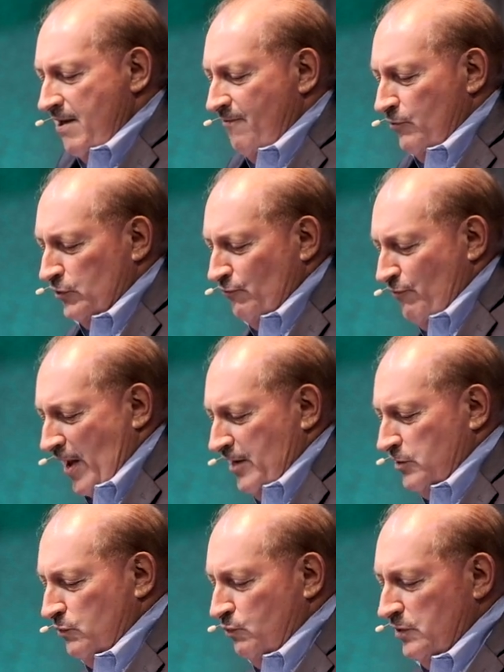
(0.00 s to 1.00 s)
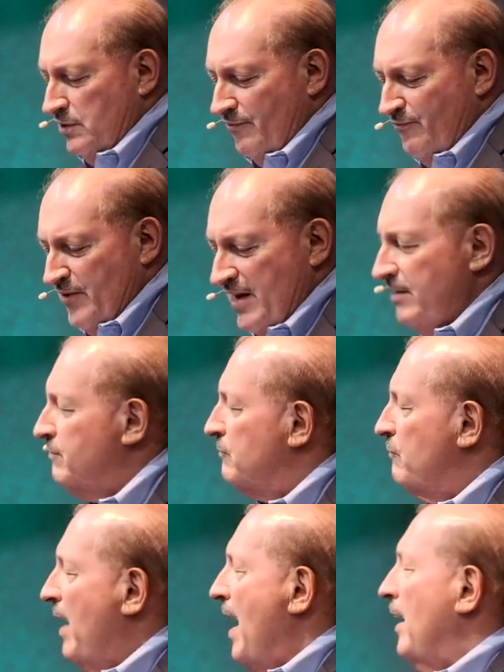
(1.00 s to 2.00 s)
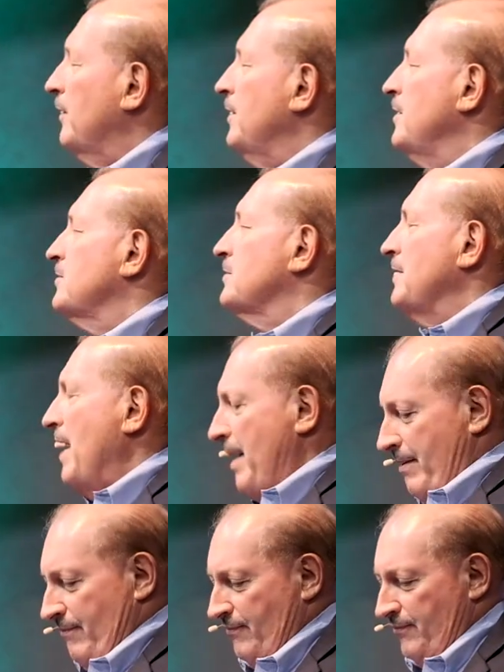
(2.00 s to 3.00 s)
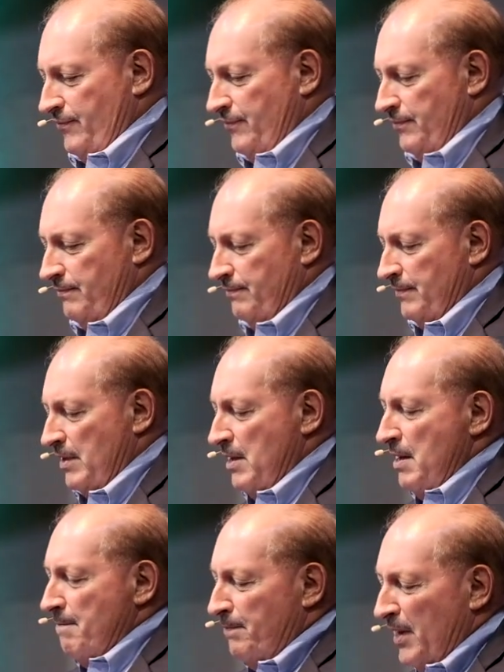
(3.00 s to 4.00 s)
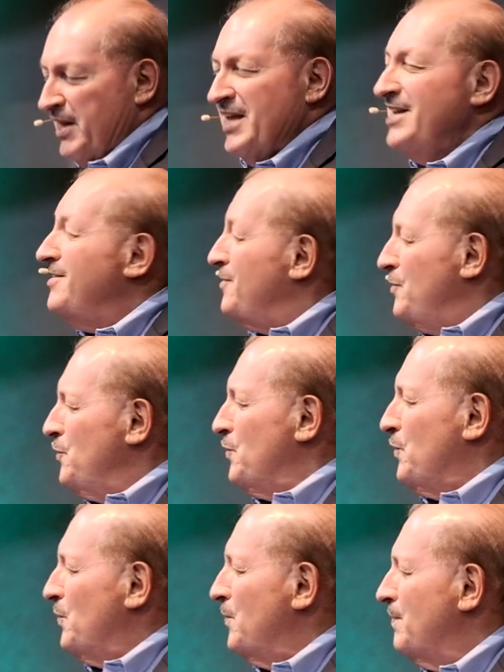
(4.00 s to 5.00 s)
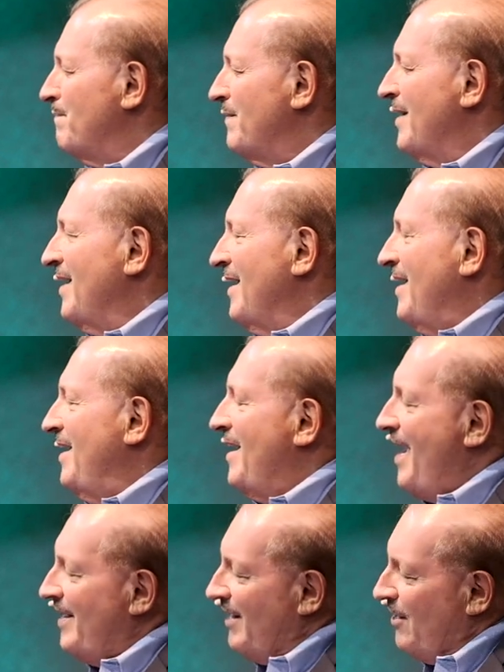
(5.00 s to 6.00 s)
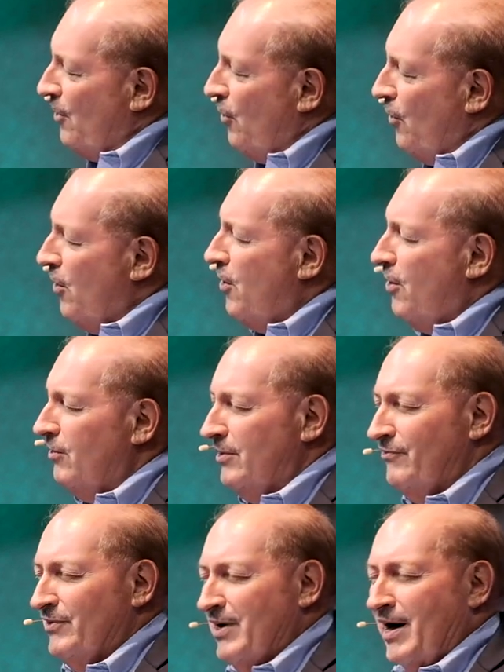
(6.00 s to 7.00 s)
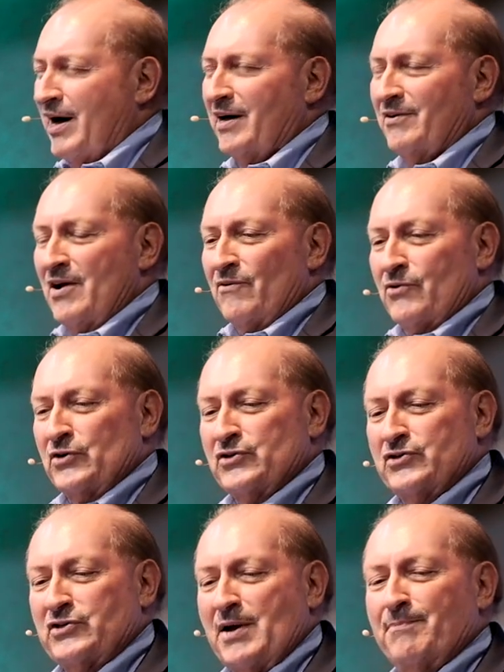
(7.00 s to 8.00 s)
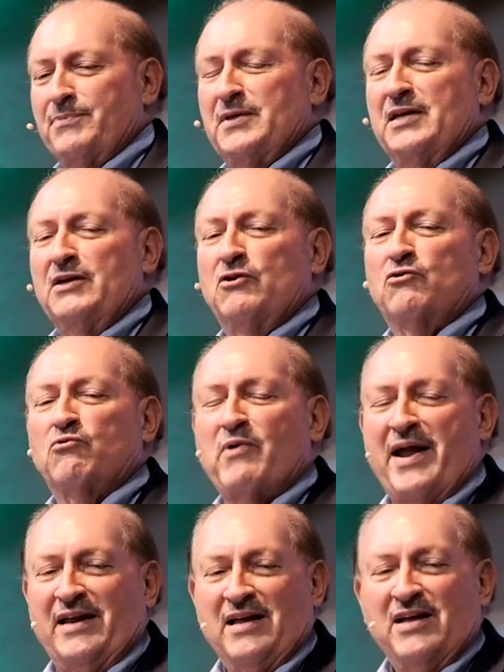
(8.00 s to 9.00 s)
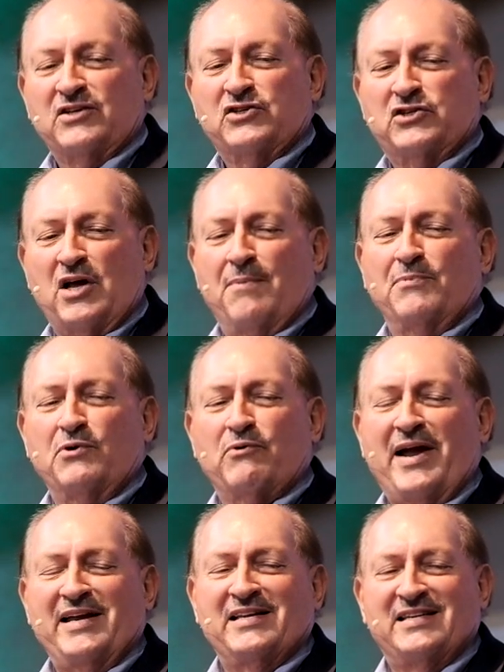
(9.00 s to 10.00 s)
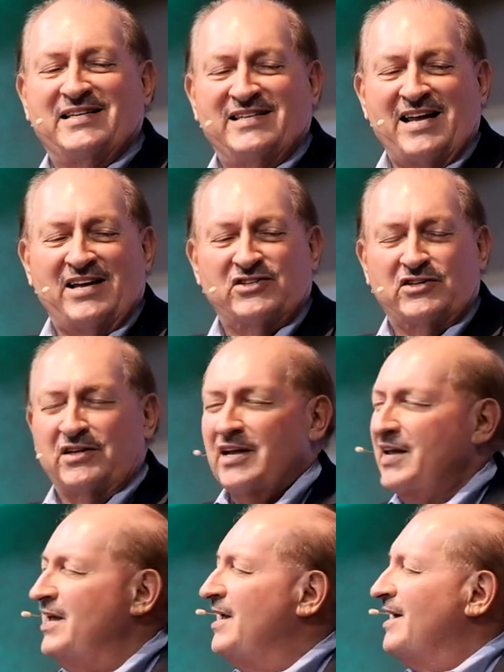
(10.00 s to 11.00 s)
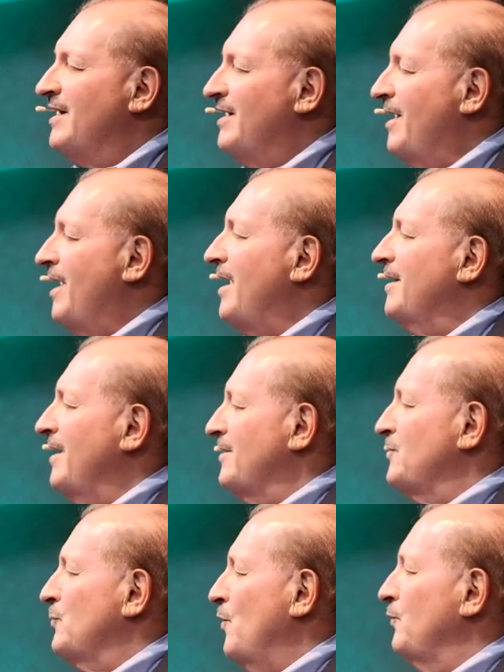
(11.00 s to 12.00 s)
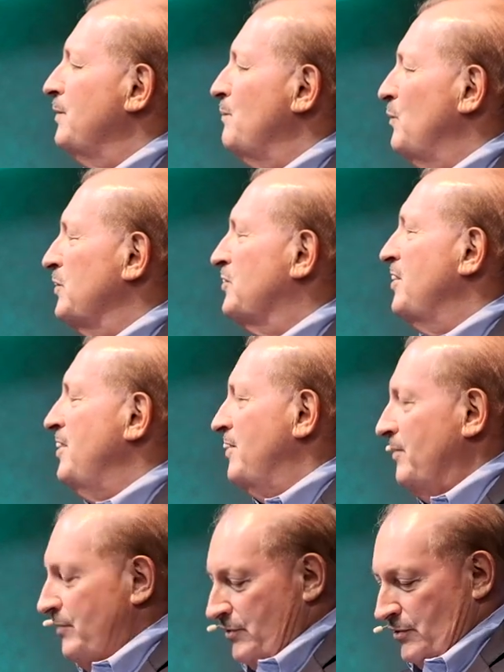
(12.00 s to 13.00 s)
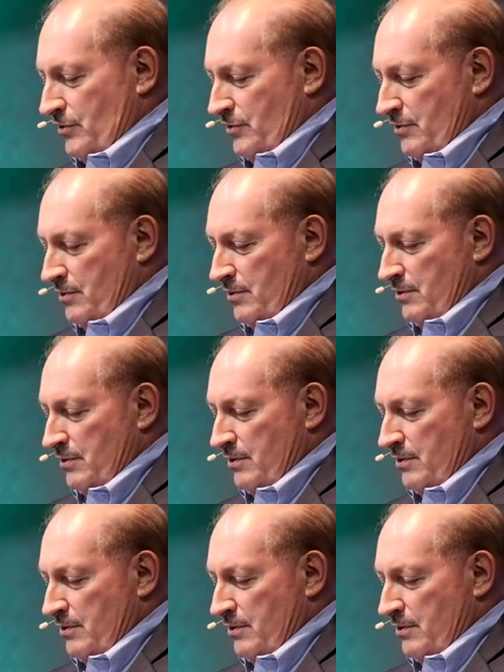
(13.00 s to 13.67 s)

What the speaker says: He was faced with defeat throughout his life, but he knew he had a call of God for something great, some great destiny God had told him was his.